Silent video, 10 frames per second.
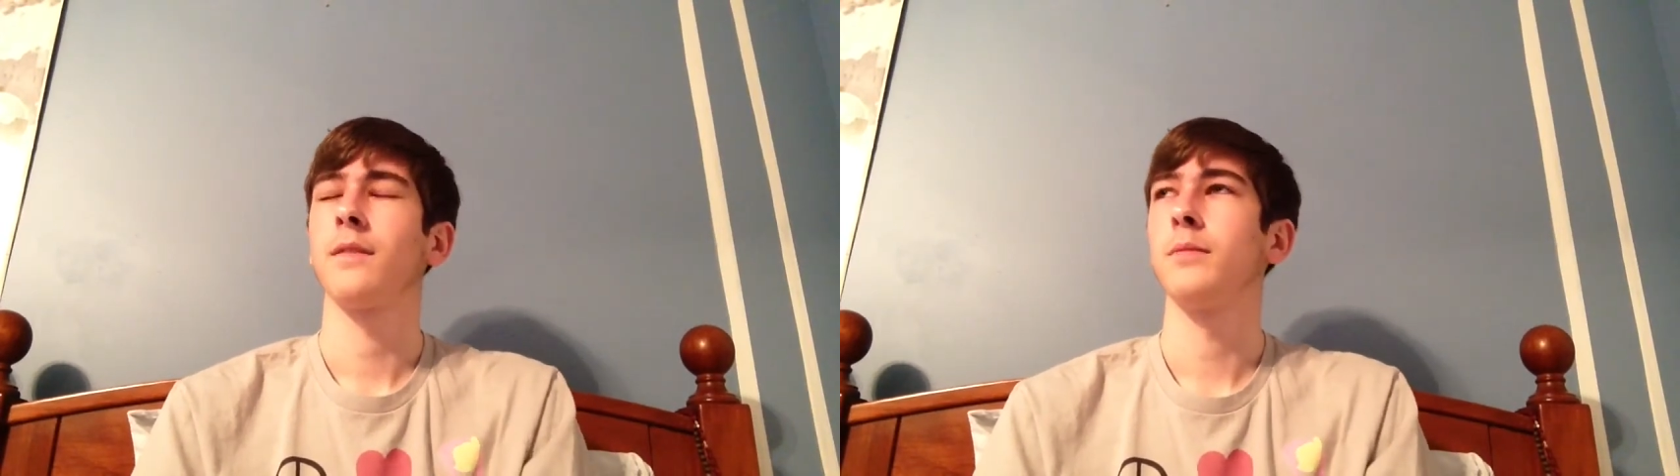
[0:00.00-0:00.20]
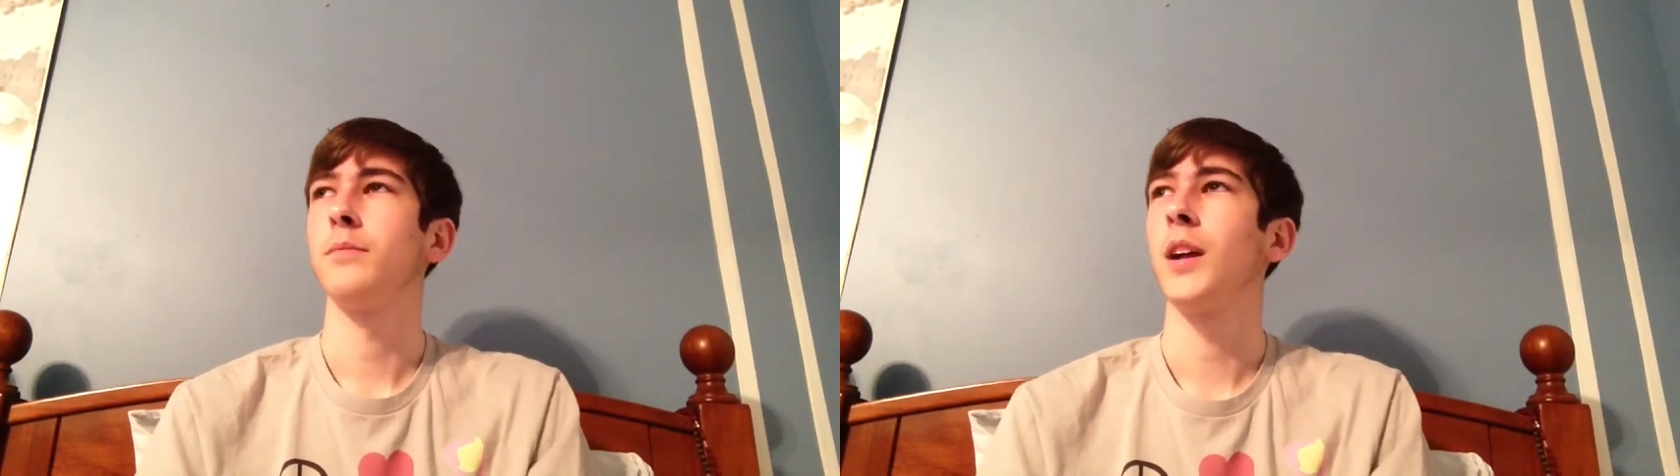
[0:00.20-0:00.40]

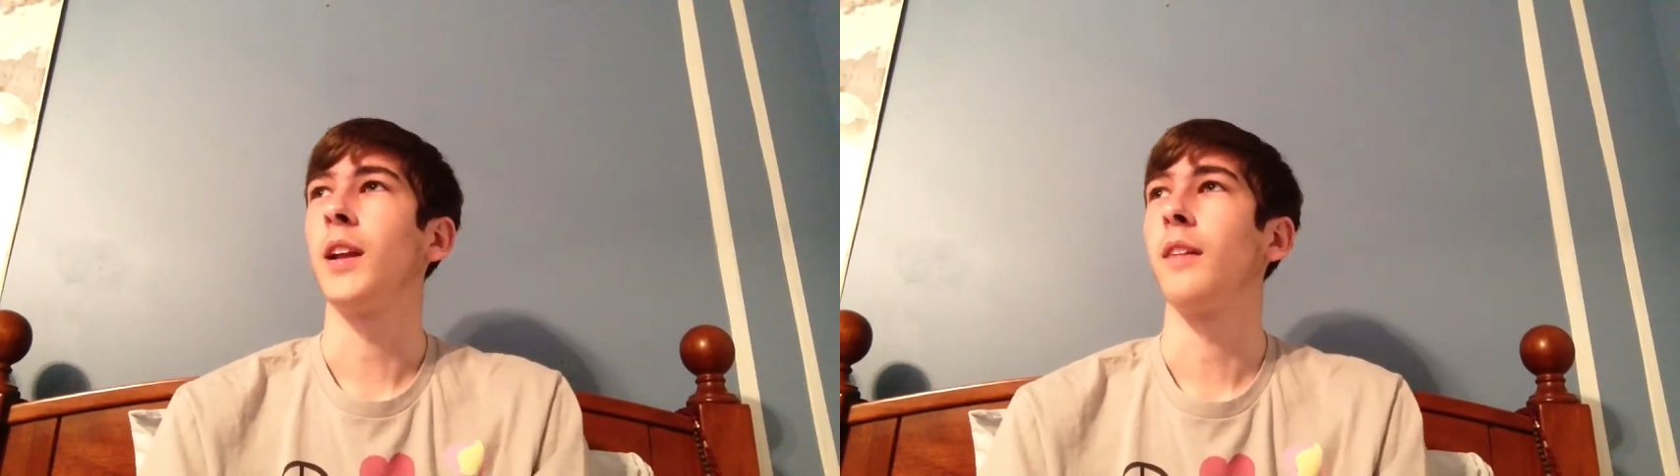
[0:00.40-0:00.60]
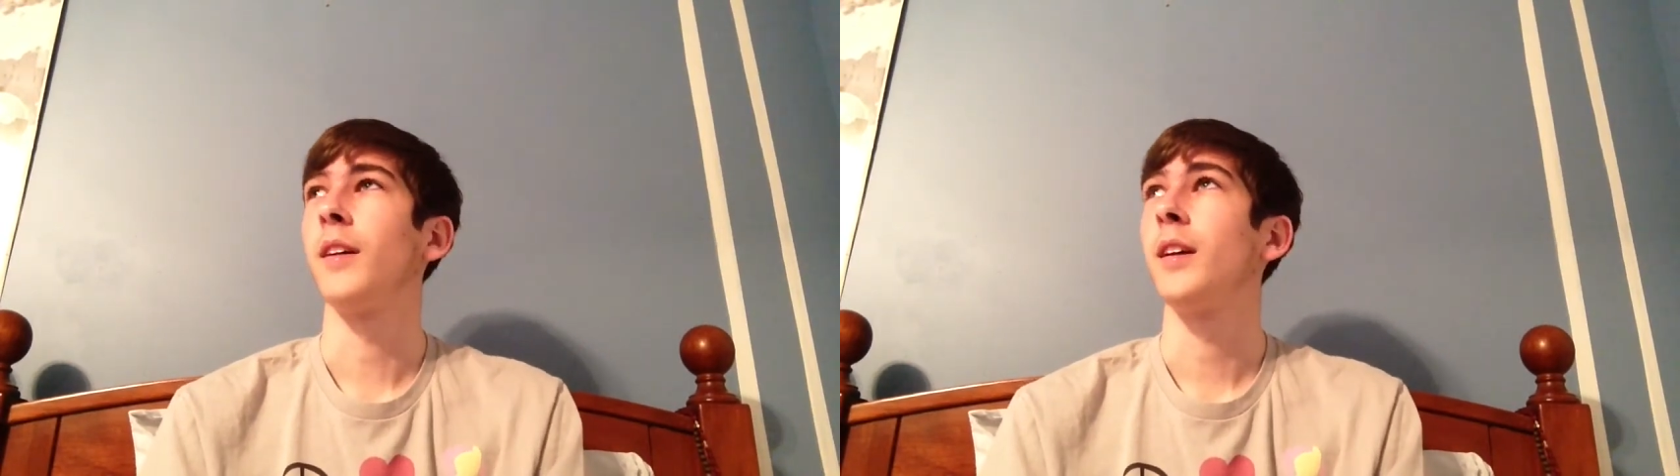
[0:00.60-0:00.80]
But
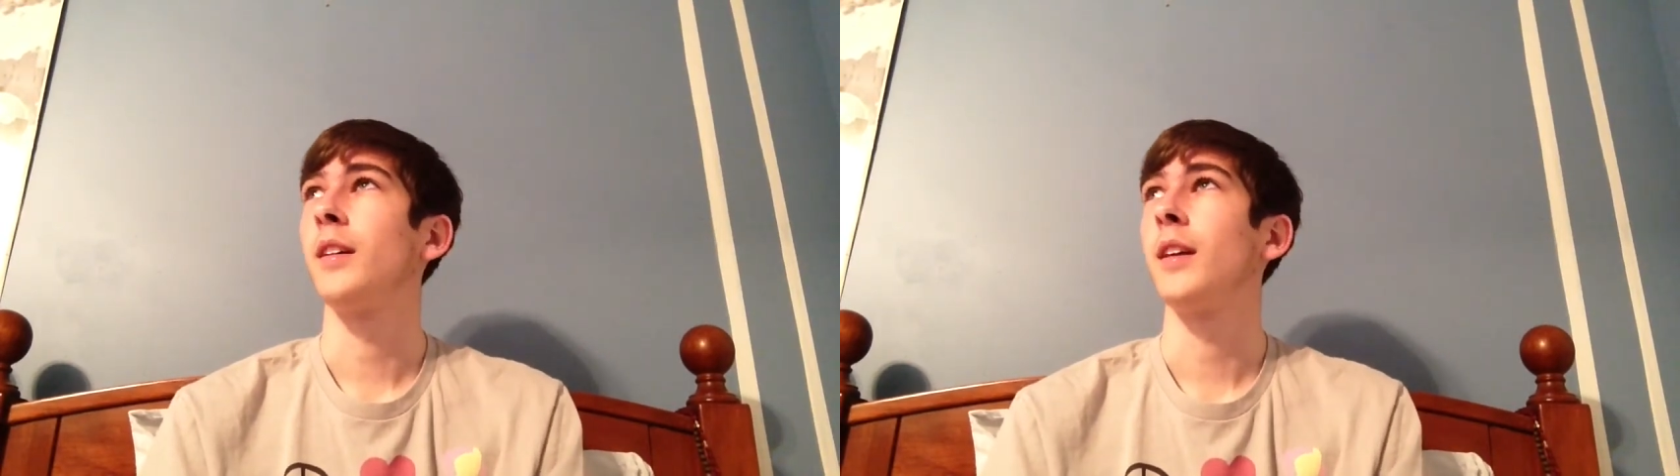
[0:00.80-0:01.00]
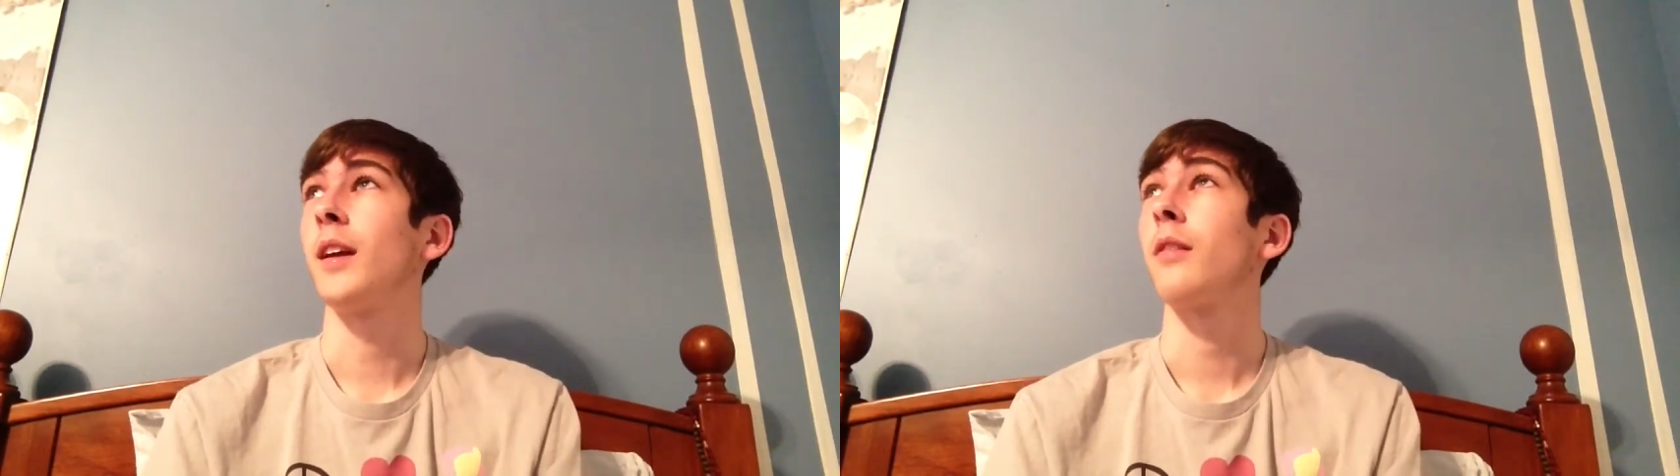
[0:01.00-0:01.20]
anyway,
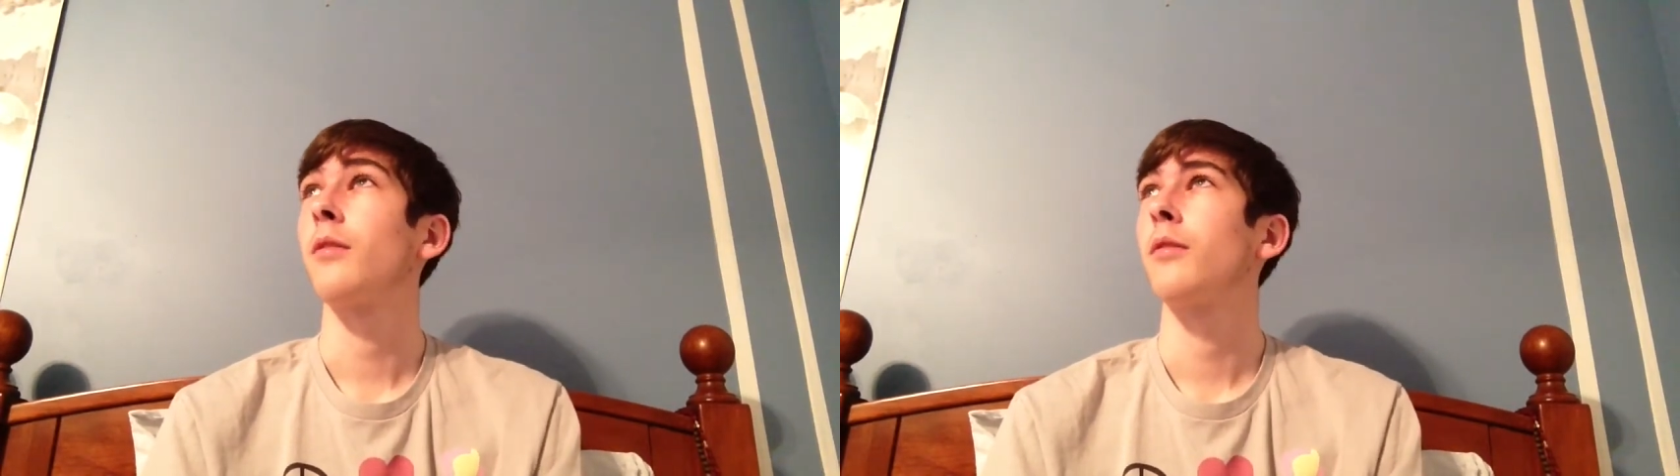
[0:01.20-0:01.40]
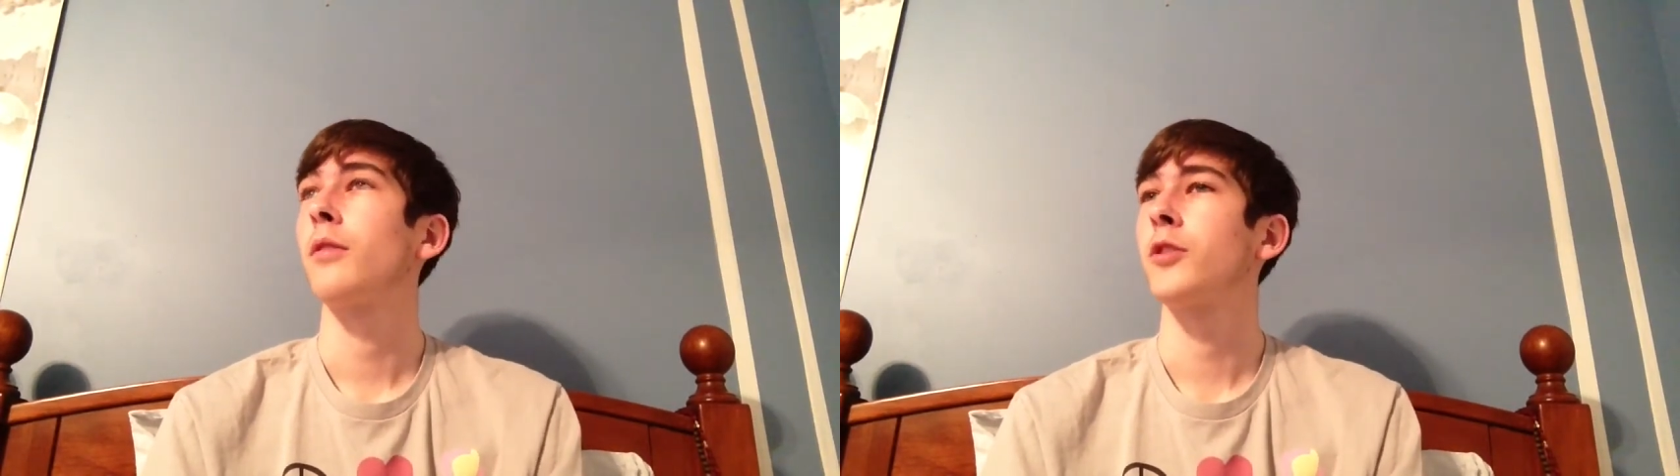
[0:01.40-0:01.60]
yeah. We're